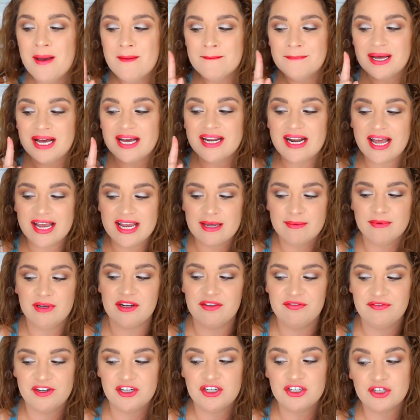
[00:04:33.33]
But I am
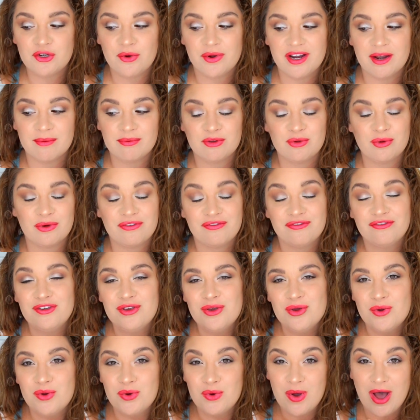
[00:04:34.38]
gonna finish going up through a
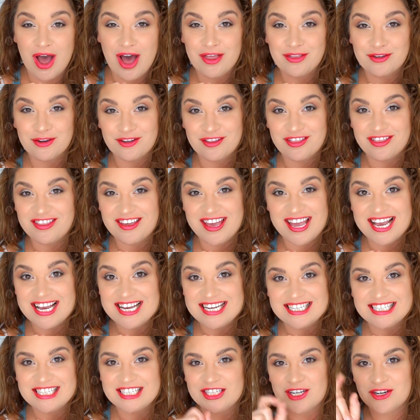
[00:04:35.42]
few other
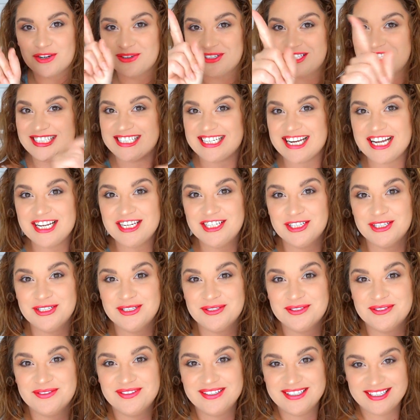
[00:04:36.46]
things, so stay
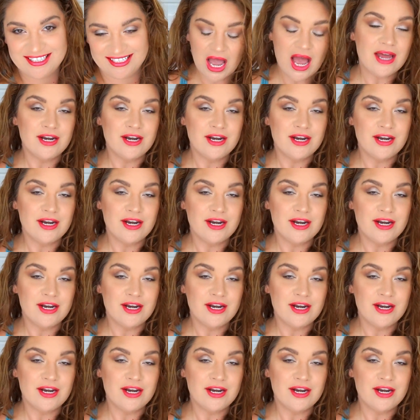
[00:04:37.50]
tuned.